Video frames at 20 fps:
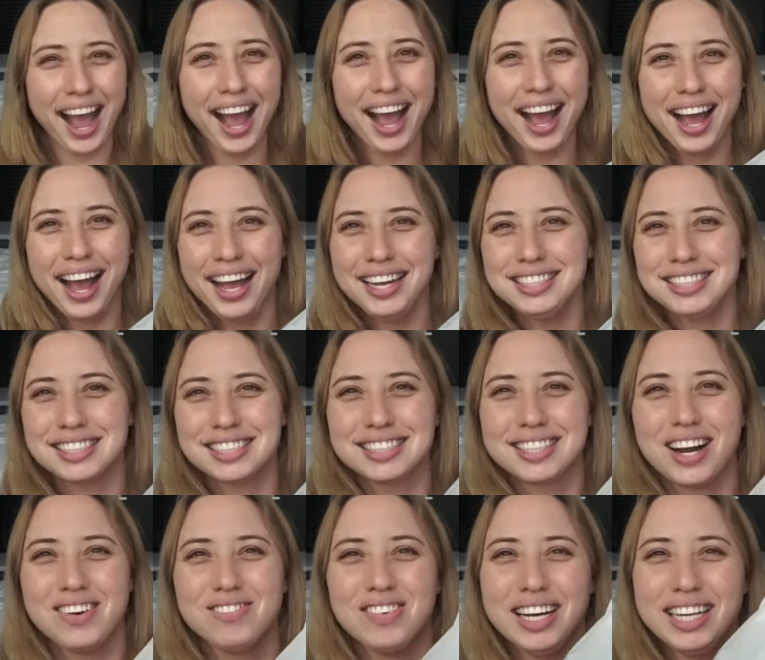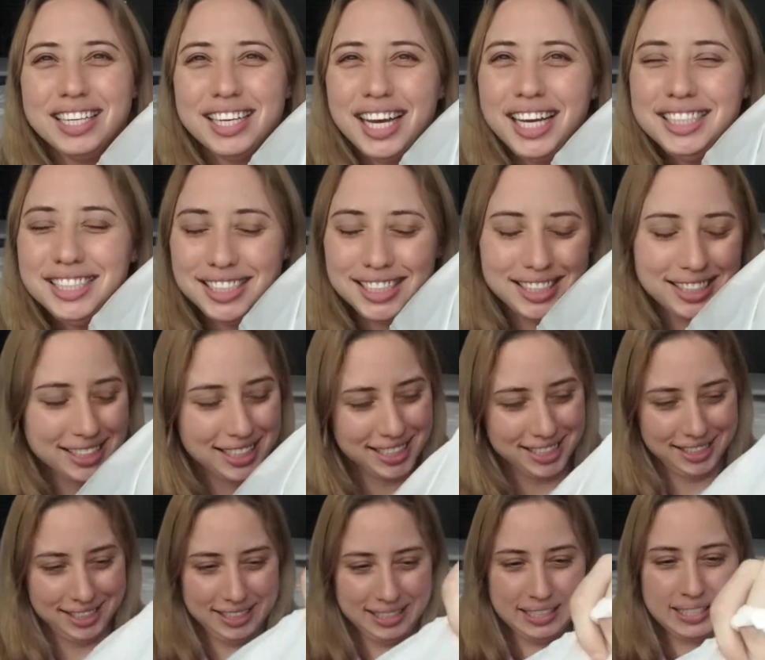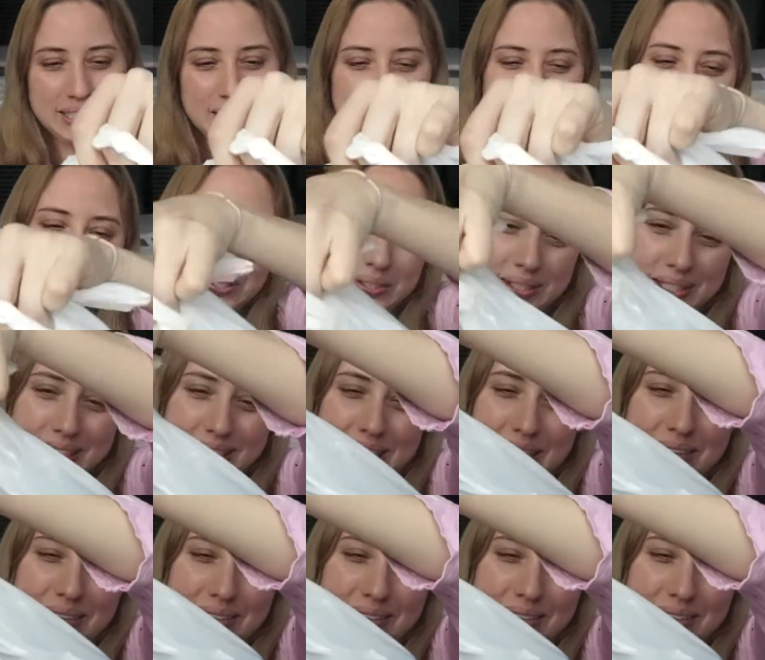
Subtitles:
I just got my lunch. So this is what it